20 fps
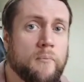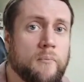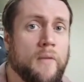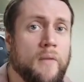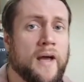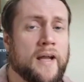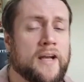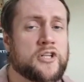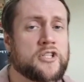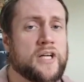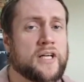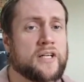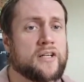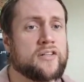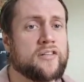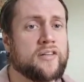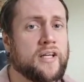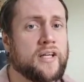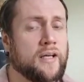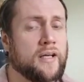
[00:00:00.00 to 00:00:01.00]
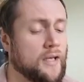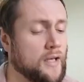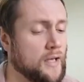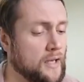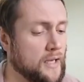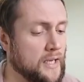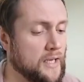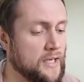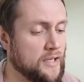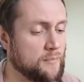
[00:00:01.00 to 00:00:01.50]
Had to check today
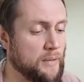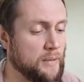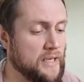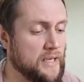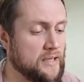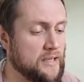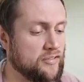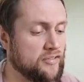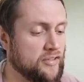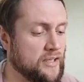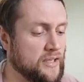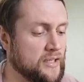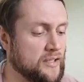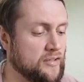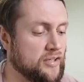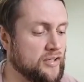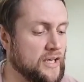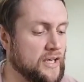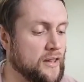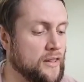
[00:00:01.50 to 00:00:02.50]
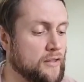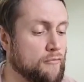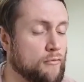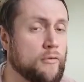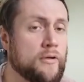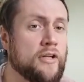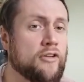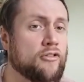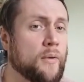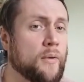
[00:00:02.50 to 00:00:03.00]
in a PSA 10. There are
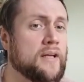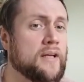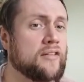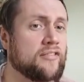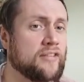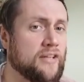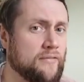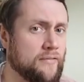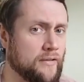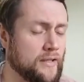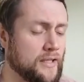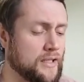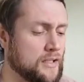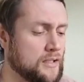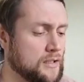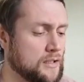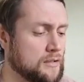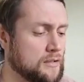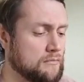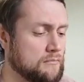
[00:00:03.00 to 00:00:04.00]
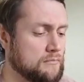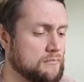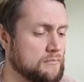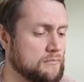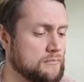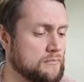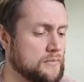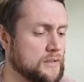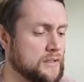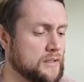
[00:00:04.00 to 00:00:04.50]
only 27 on that card.
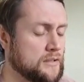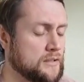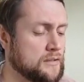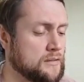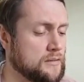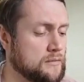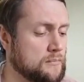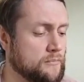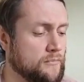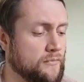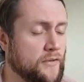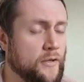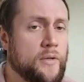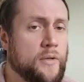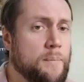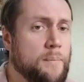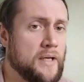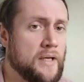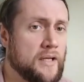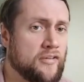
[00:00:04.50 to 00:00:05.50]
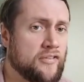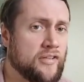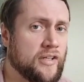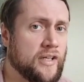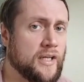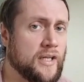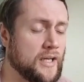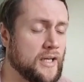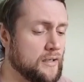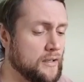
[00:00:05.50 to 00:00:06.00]
Few in
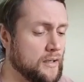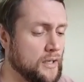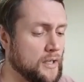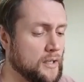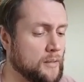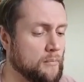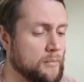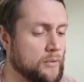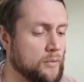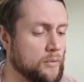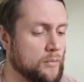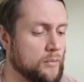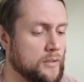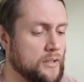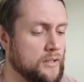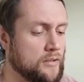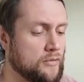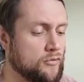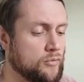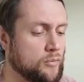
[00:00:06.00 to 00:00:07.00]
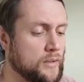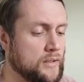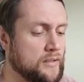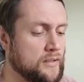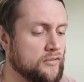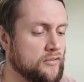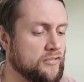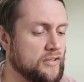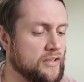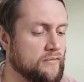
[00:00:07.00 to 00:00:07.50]
PSA 9, but only
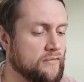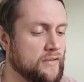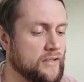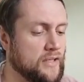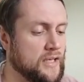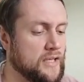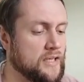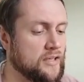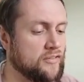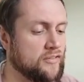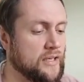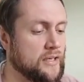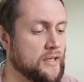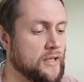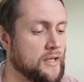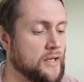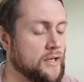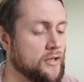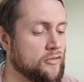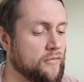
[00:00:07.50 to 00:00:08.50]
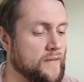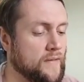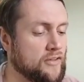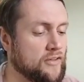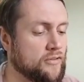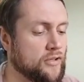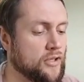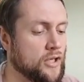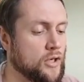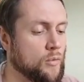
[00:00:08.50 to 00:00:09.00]
27 in a 10. So that's
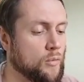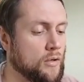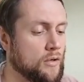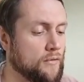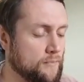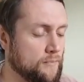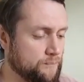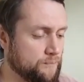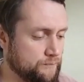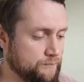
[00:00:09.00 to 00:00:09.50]
going to go off.